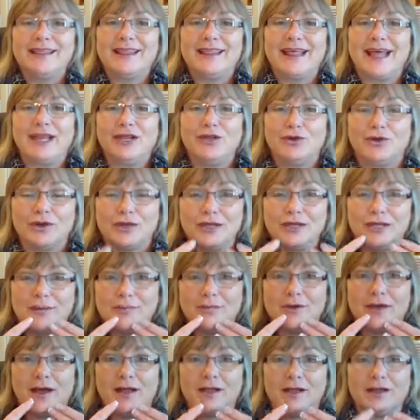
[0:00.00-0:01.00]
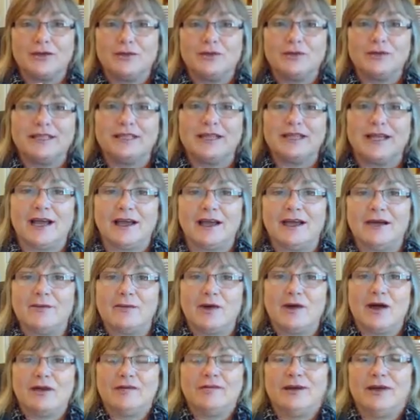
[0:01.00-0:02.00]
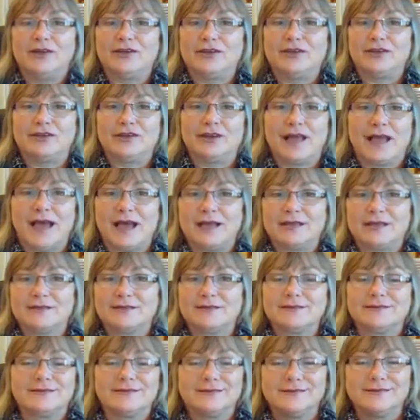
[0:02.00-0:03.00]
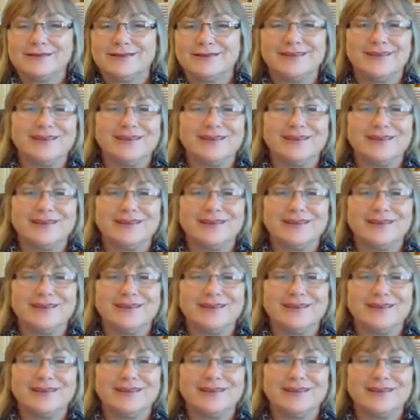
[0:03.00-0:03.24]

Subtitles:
that your lip color would not come off on your glass.